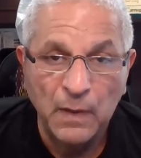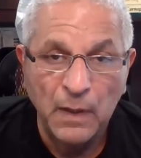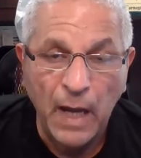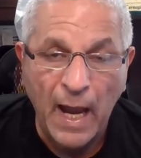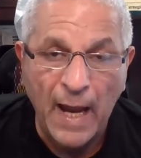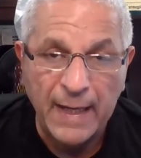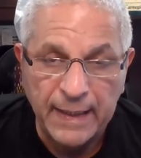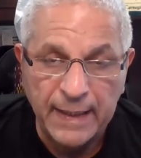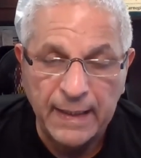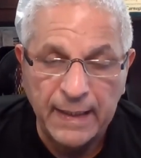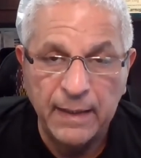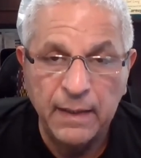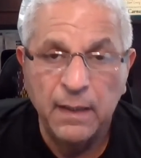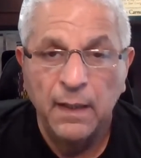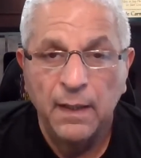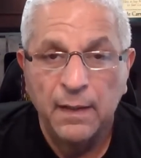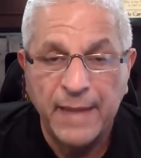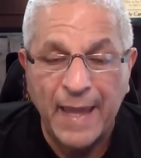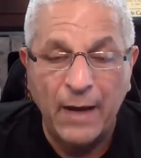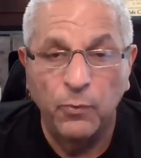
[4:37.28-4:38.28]
i.e.,
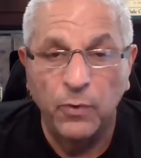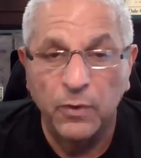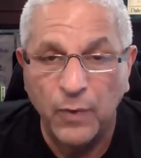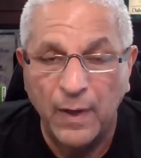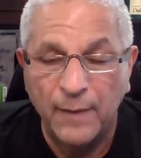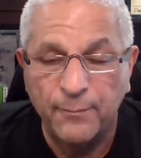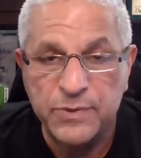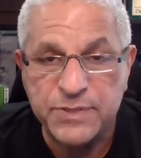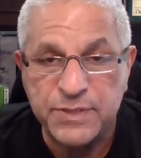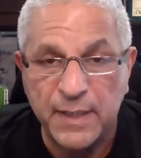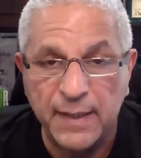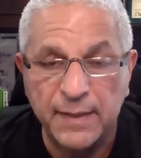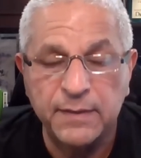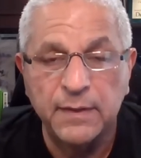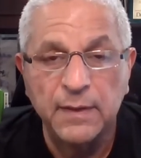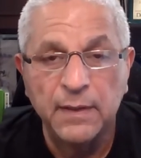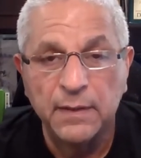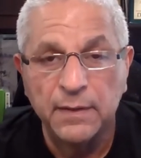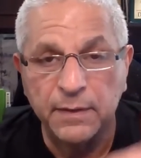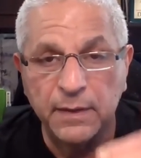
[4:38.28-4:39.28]
that would represent
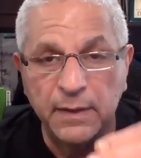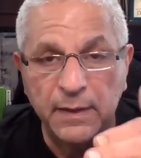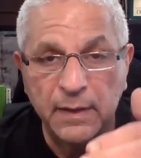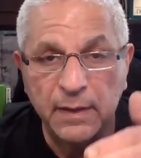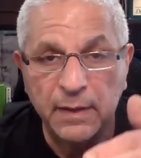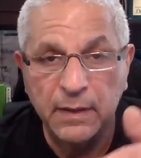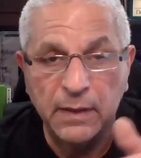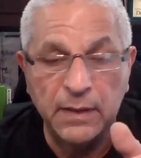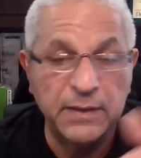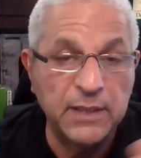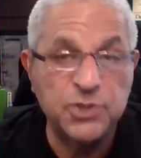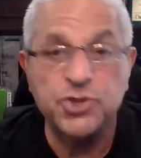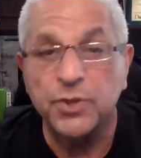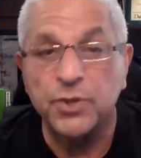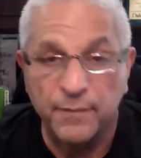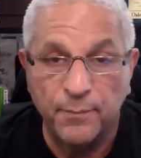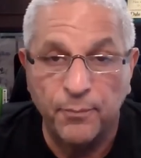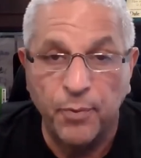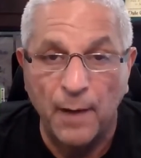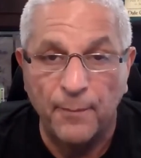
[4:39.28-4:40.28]
the condition
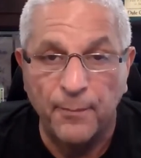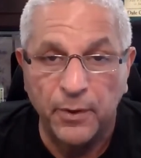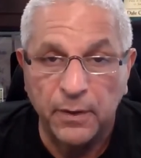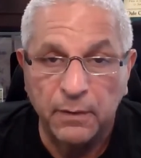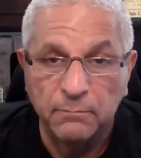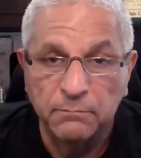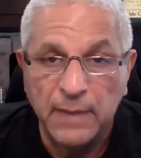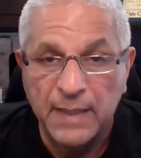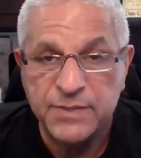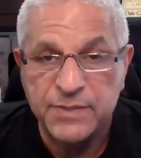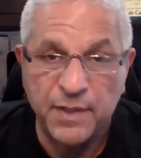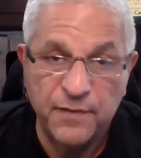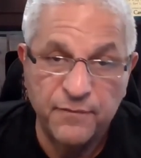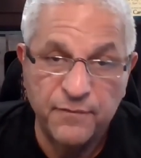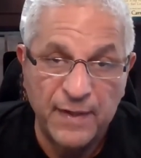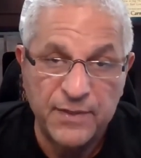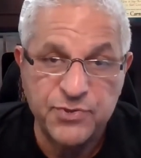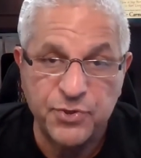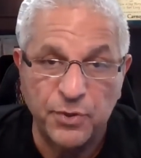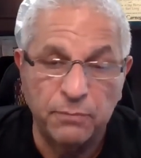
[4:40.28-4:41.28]
of the property. As an
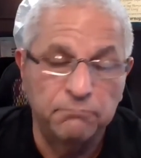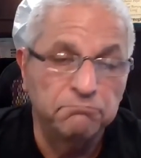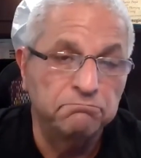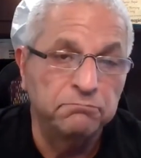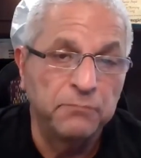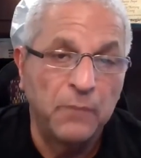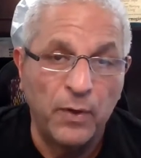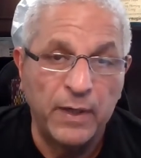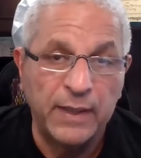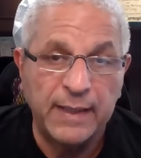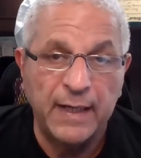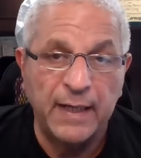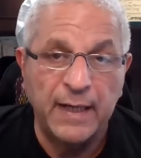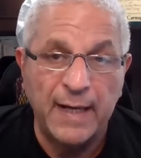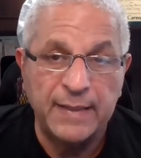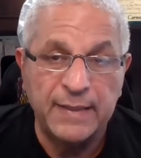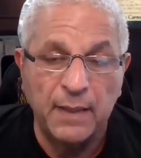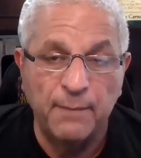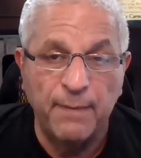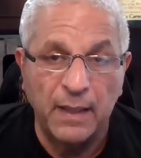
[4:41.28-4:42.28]
investor, I want to get an
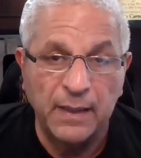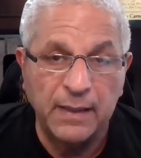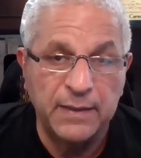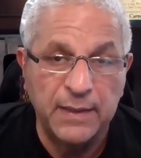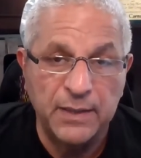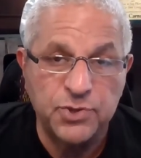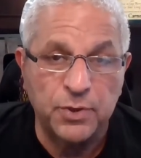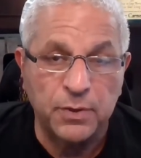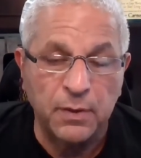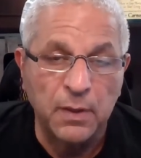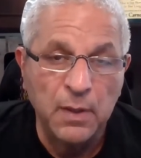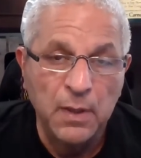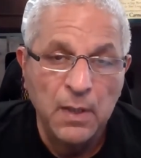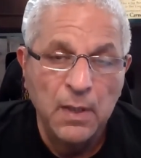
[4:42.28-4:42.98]
idea about condition.